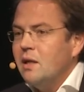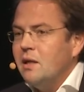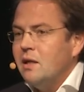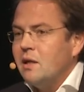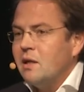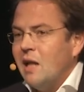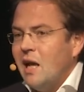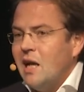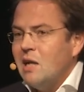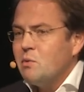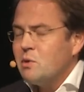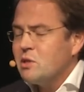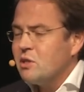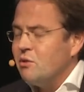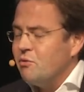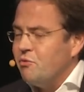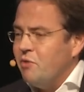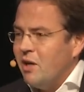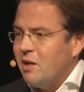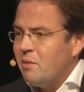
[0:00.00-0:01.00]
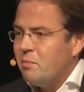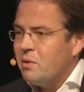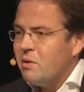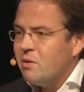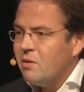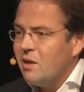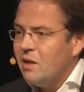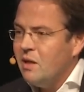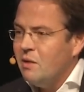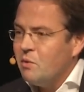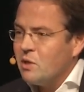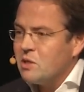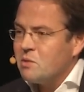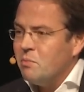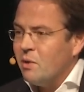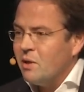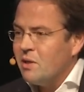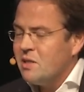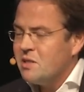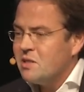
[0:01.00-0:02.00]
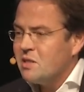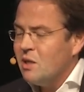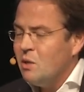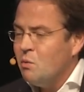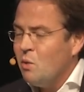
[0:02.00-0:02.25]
The client was a developer, and he was modest.